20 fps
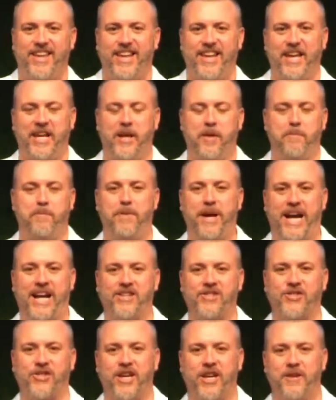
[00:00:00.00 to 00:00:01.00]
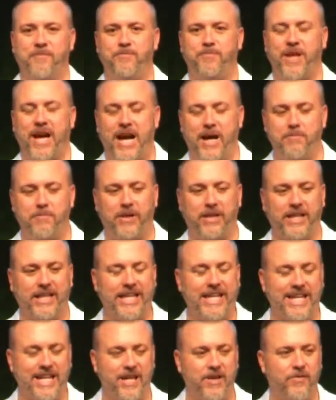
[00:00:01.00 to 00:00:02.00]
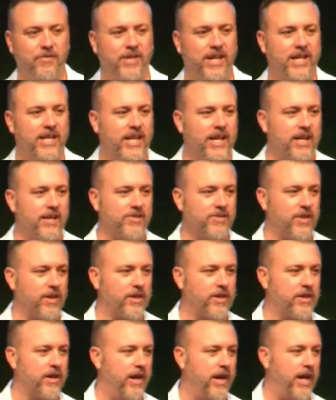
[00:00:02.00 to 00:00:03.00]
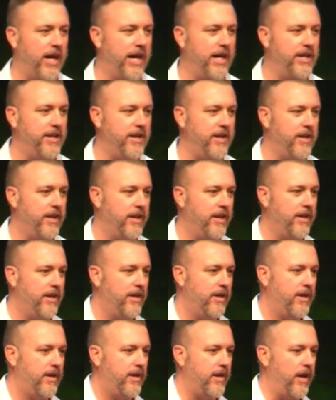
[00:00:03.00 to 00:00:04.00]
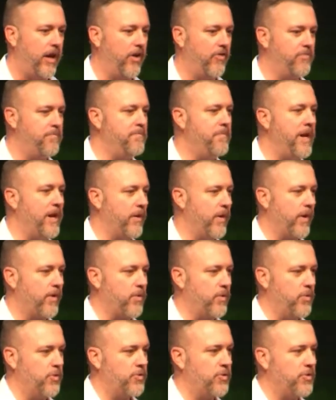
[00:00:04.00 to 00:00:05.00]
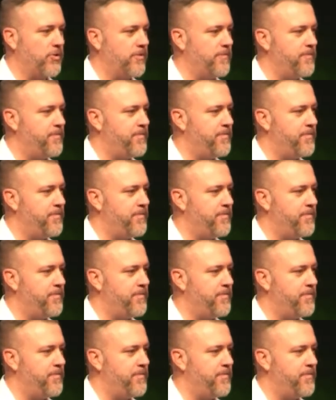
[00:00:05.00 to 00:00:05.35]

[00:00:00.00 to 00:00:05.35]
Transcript: and a basket. I believe that He is a God of miracles.